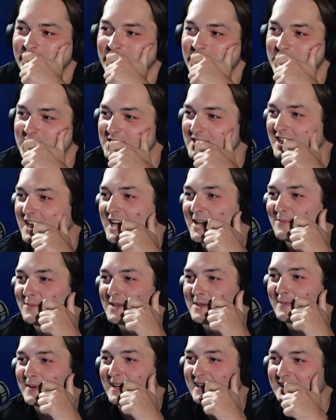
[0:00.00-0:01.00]
Because he can
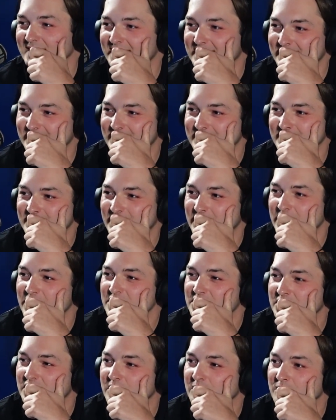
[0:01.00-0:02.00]
be bad. There
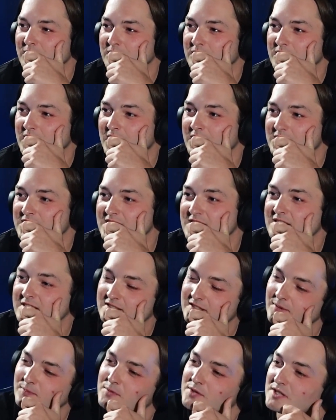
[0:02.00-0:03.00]
is some. I've seen
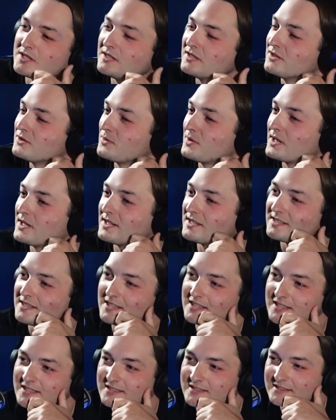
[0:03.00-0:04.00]
some scenes where he's
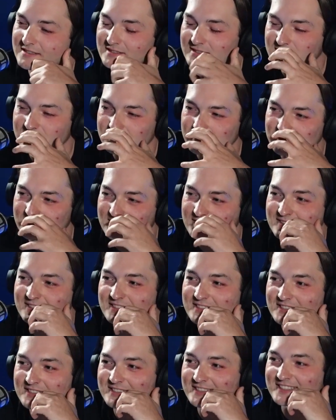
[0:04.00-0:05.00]
like
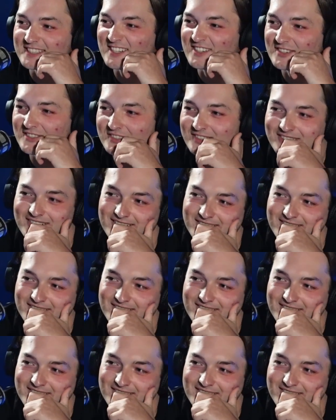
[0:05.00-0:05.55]
sinister.